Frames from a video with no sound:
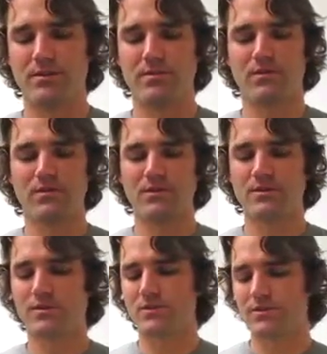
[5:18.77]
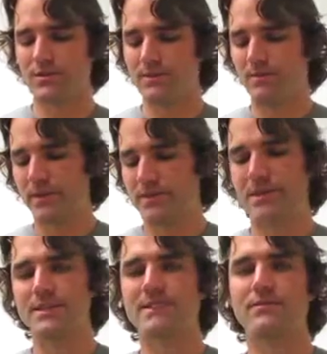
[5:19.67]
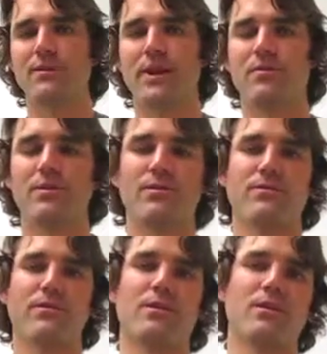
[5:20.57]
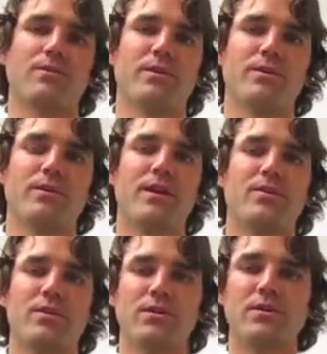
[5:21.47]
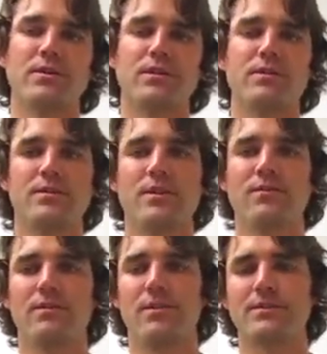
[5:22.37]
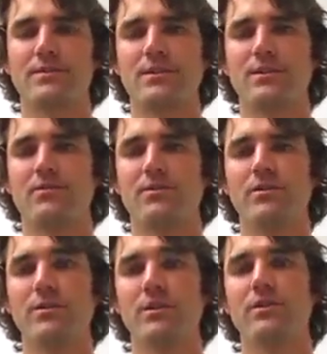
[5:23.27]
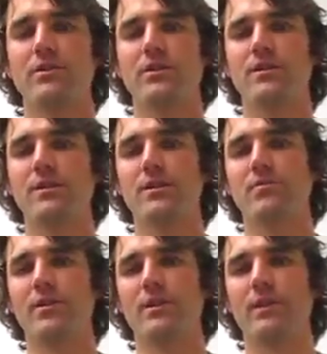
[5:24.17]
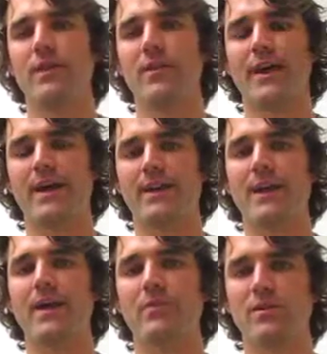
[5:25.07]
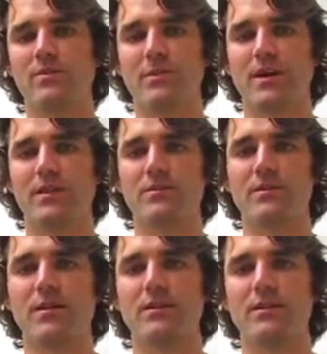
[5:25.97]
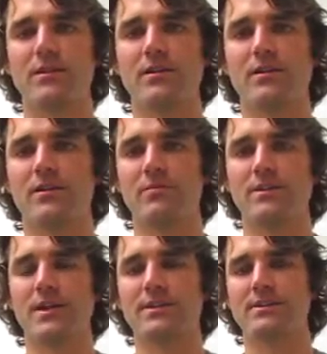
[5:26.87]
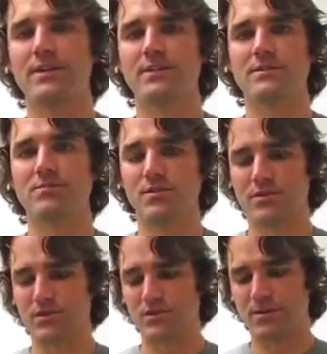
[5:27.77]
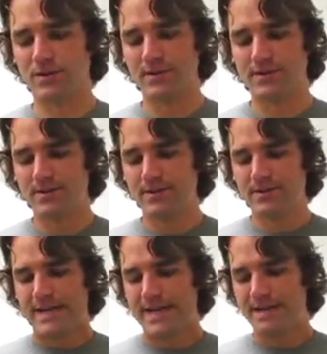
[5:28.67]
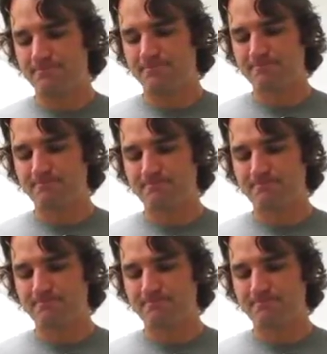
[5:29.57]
If the detergent stays in the fabric over a long period of time, it could, not saying that it will, but it could break down that laminate that we talked about that protects against moisture. And